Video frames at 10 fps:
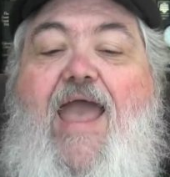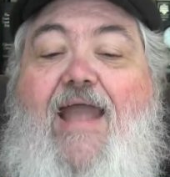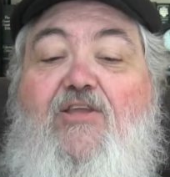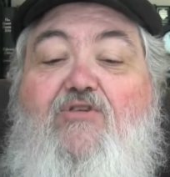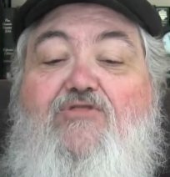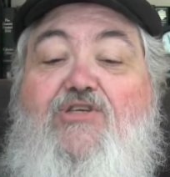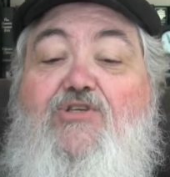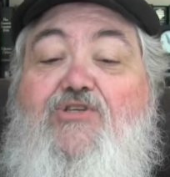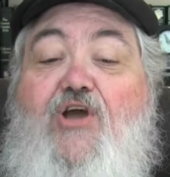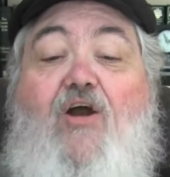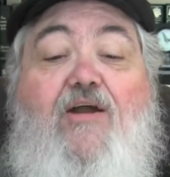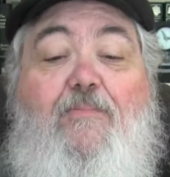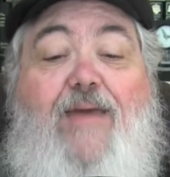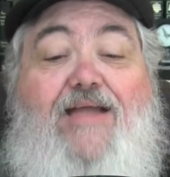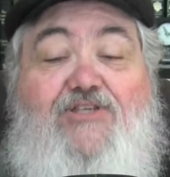and uses
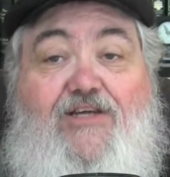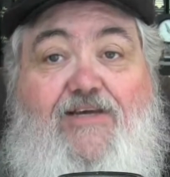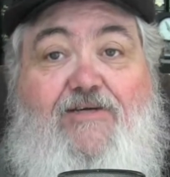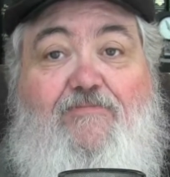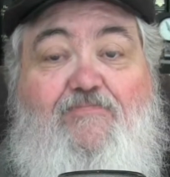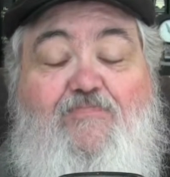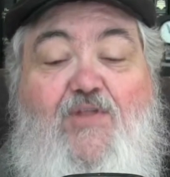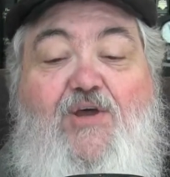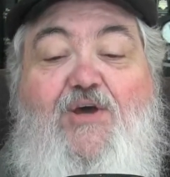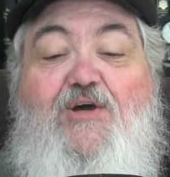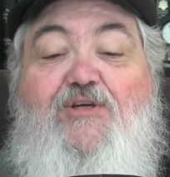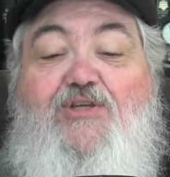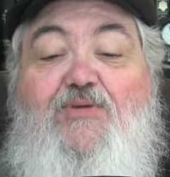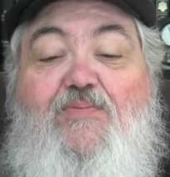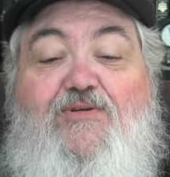dark magic
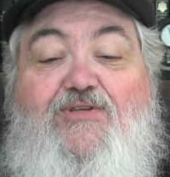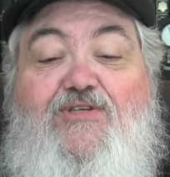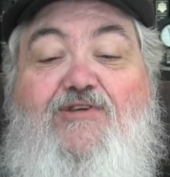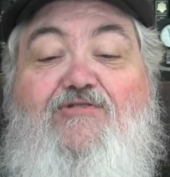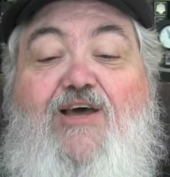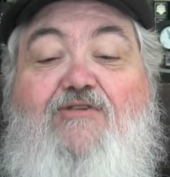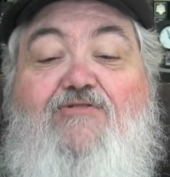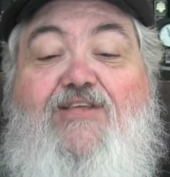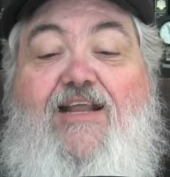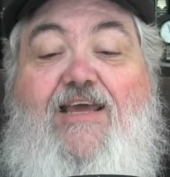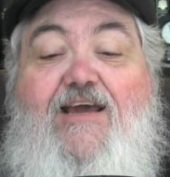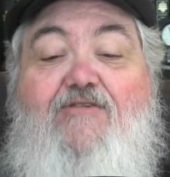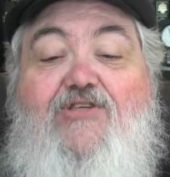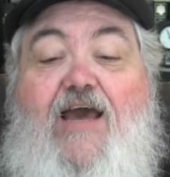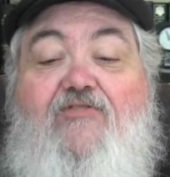to pursue those that he
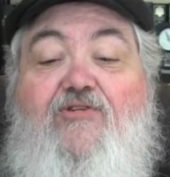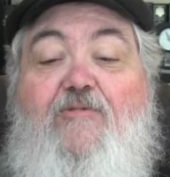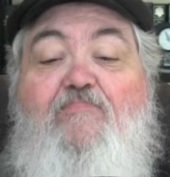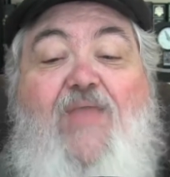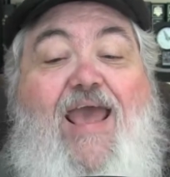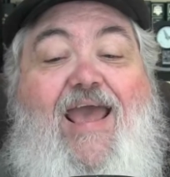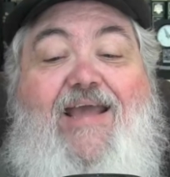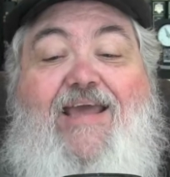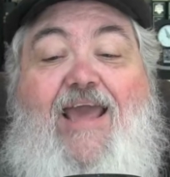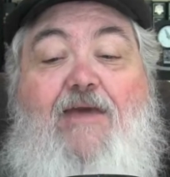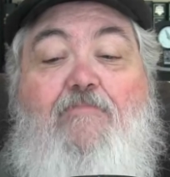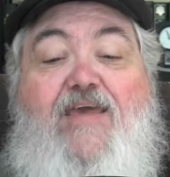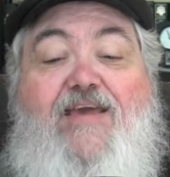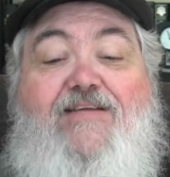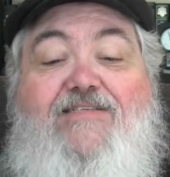goes after can't
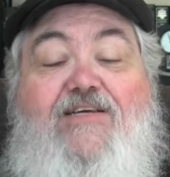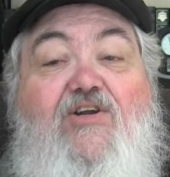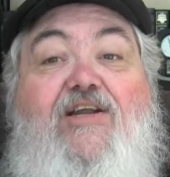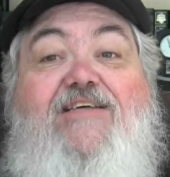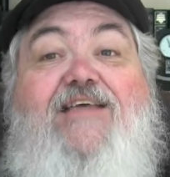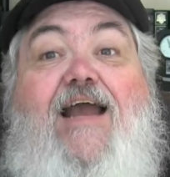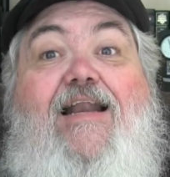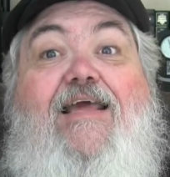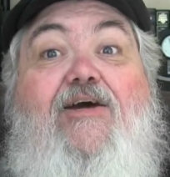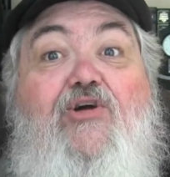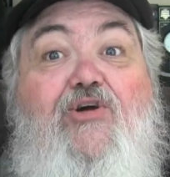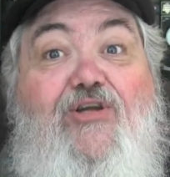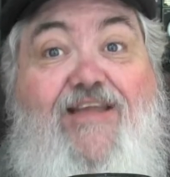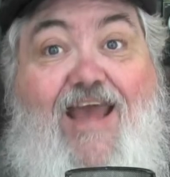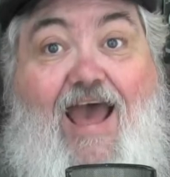be considered exactly a
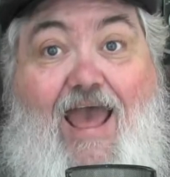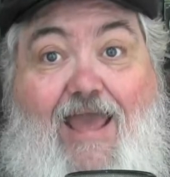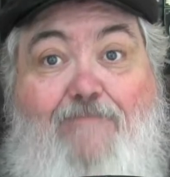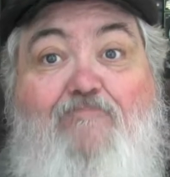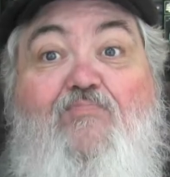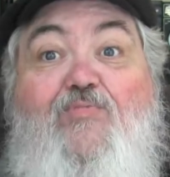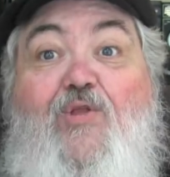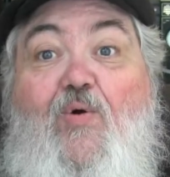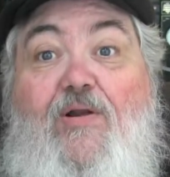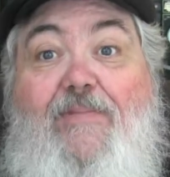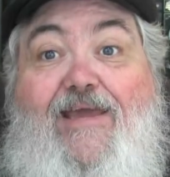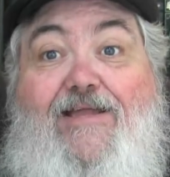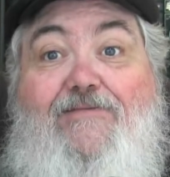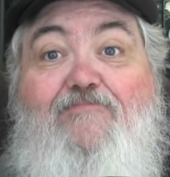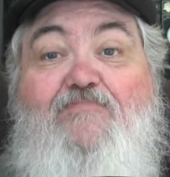good guy. Know what I
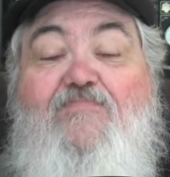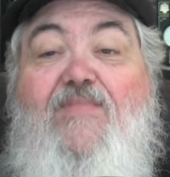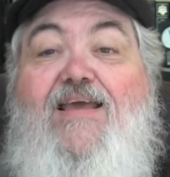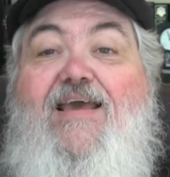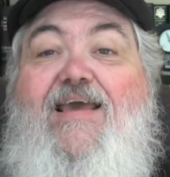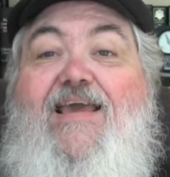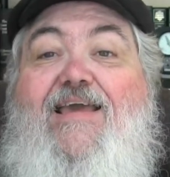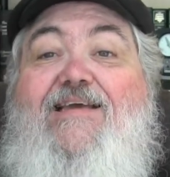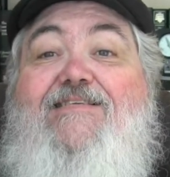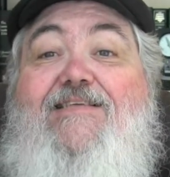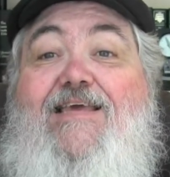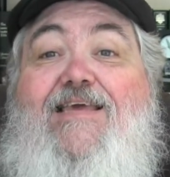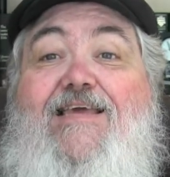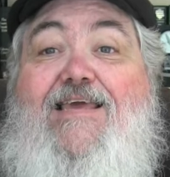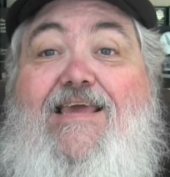mean? He's
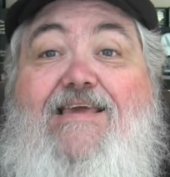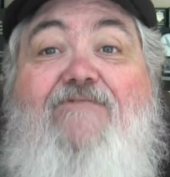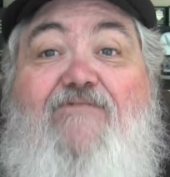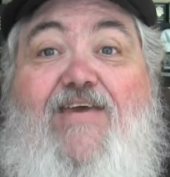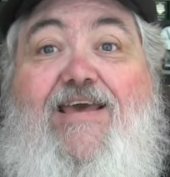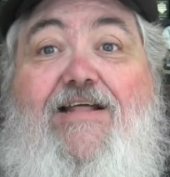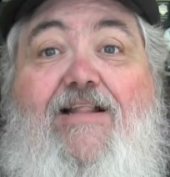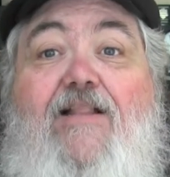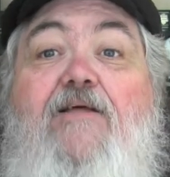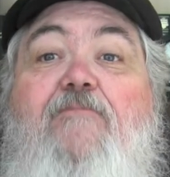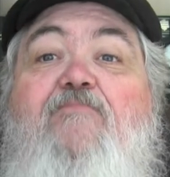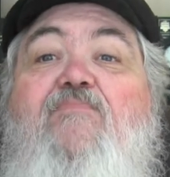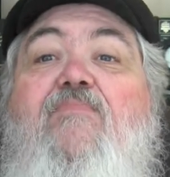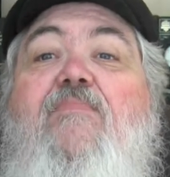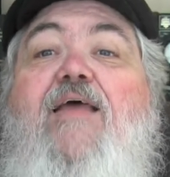evil,
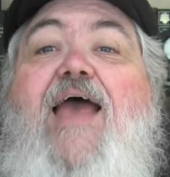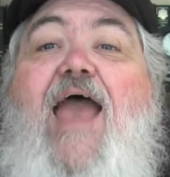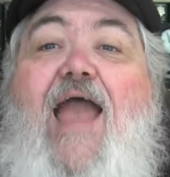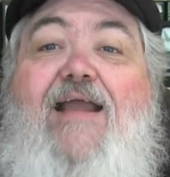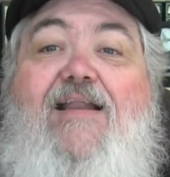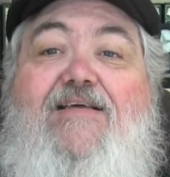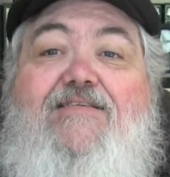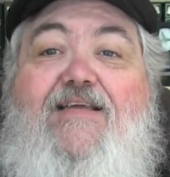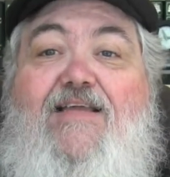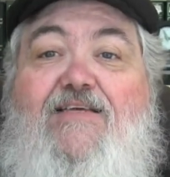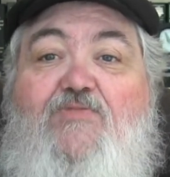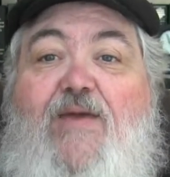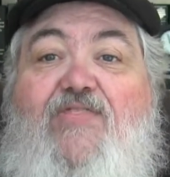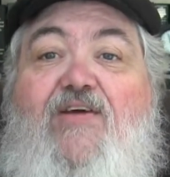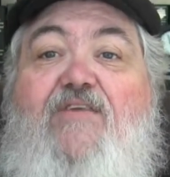at least in his
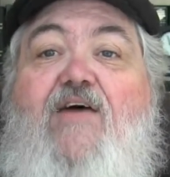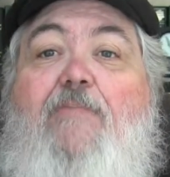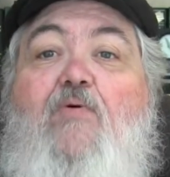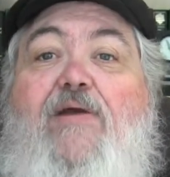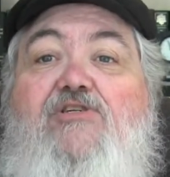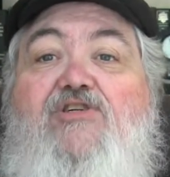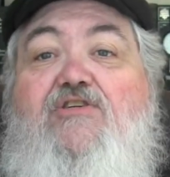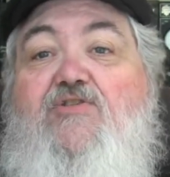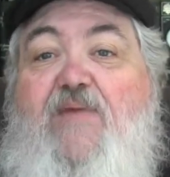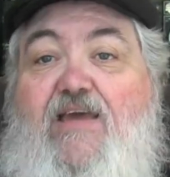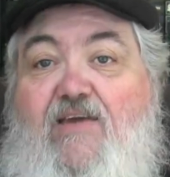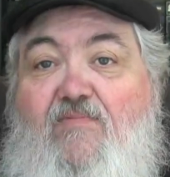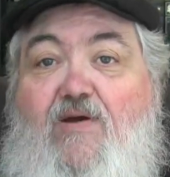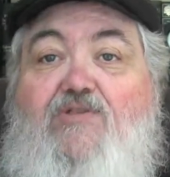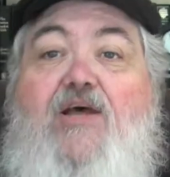method of operation. Speaking of
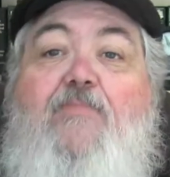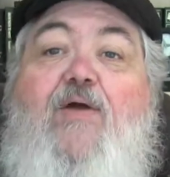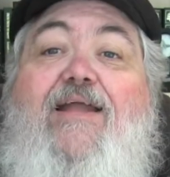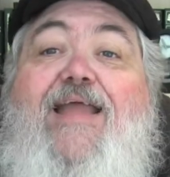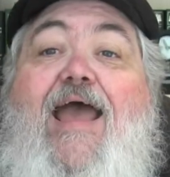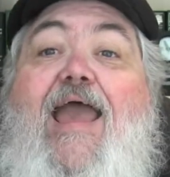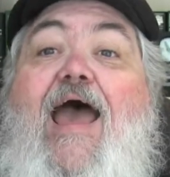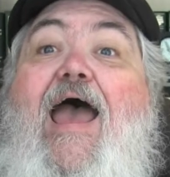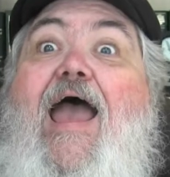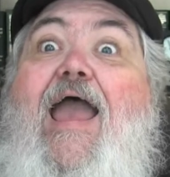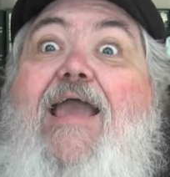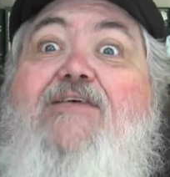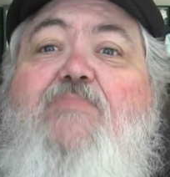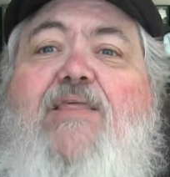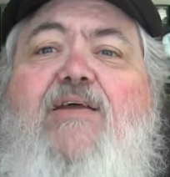modus operandi,
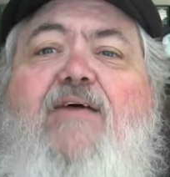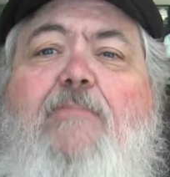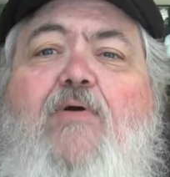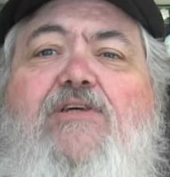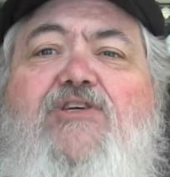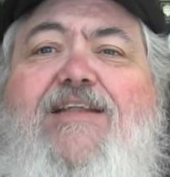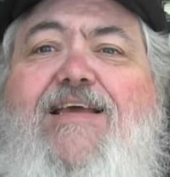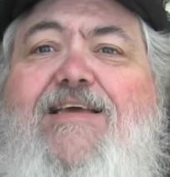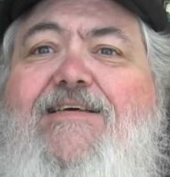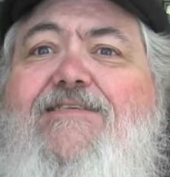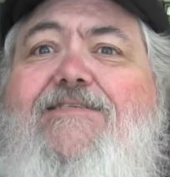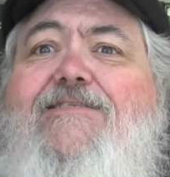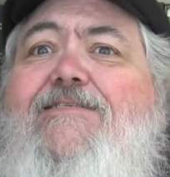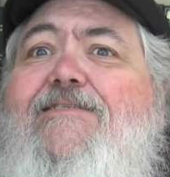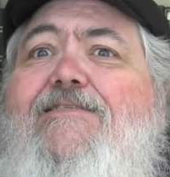his method of operation
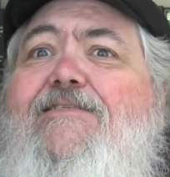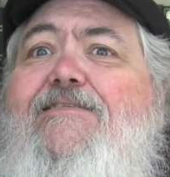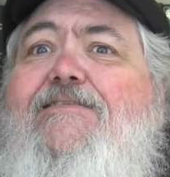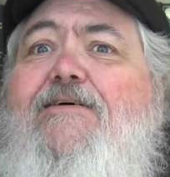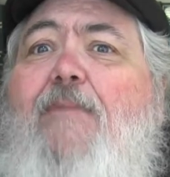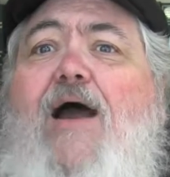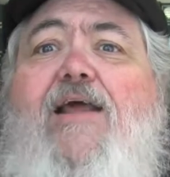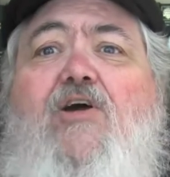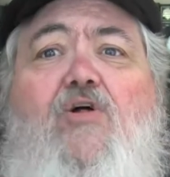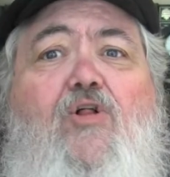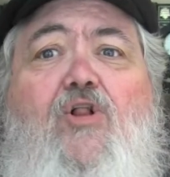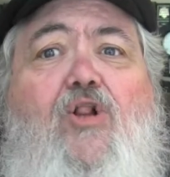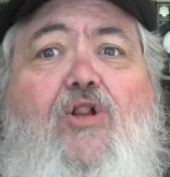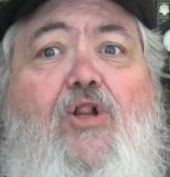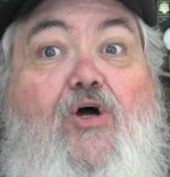is
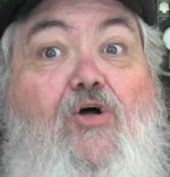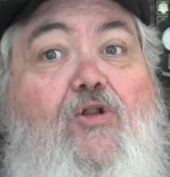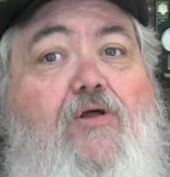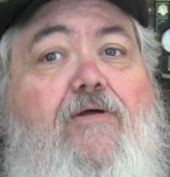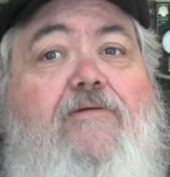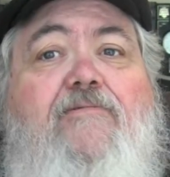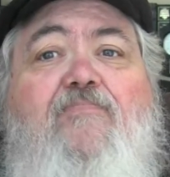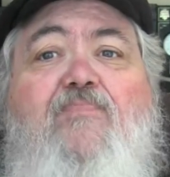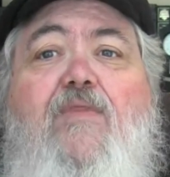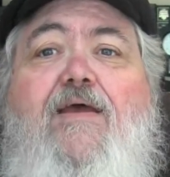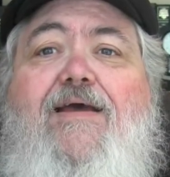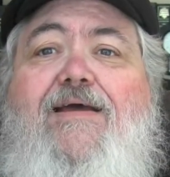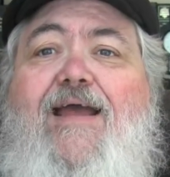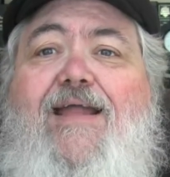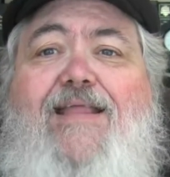demonical,
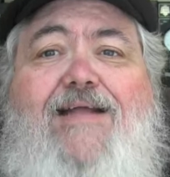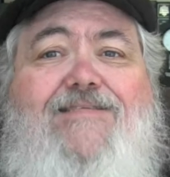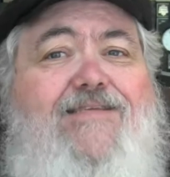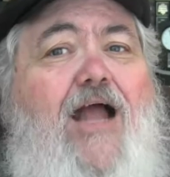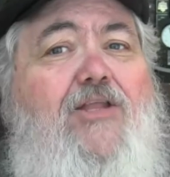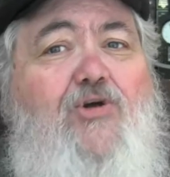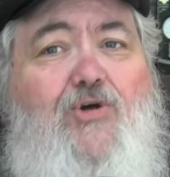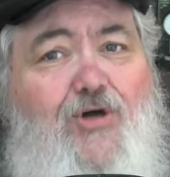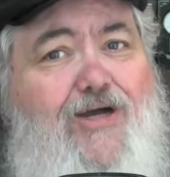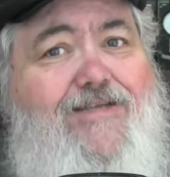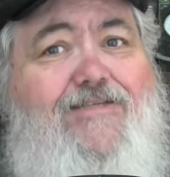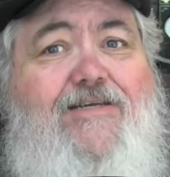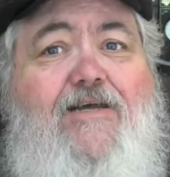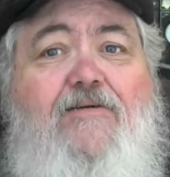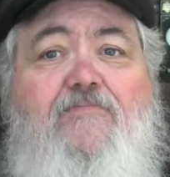and that's not
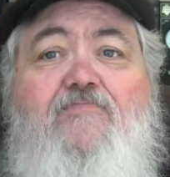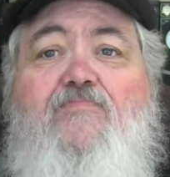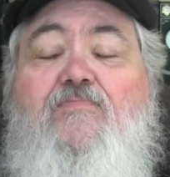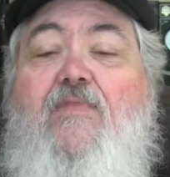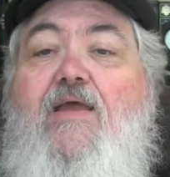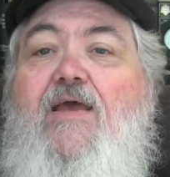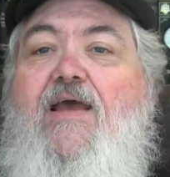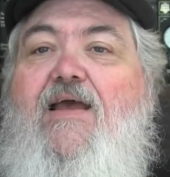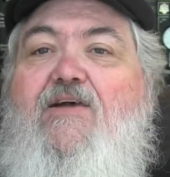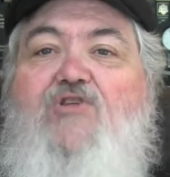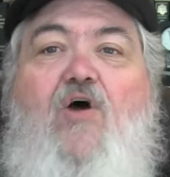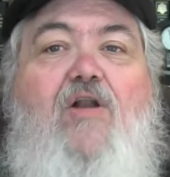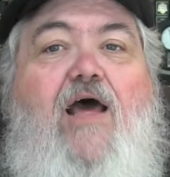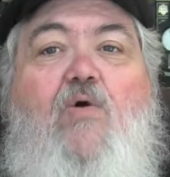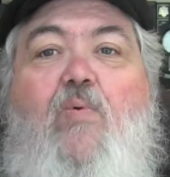good. There's a
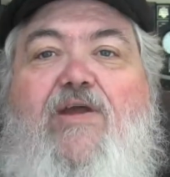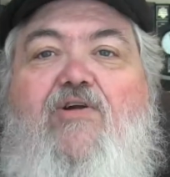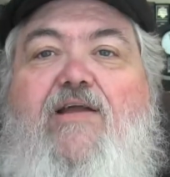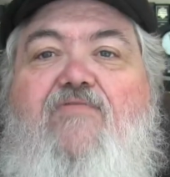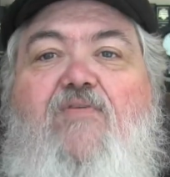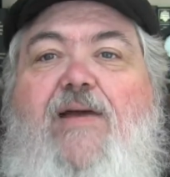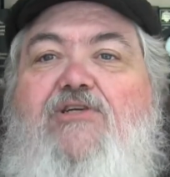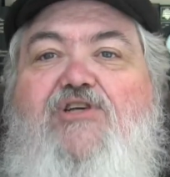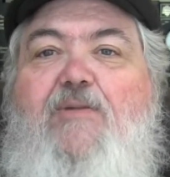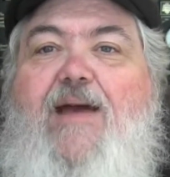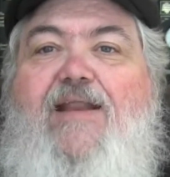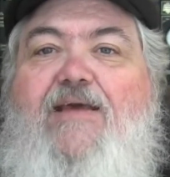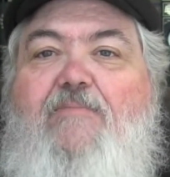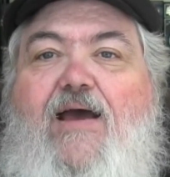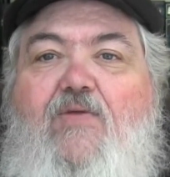whole lot of weird information about
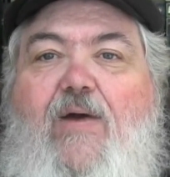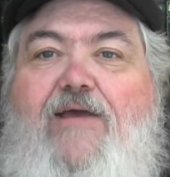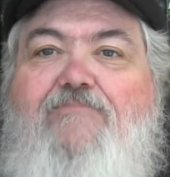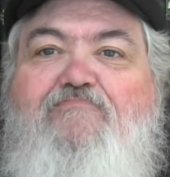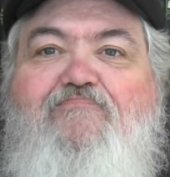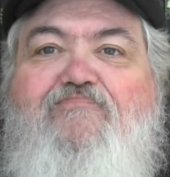him, by the way,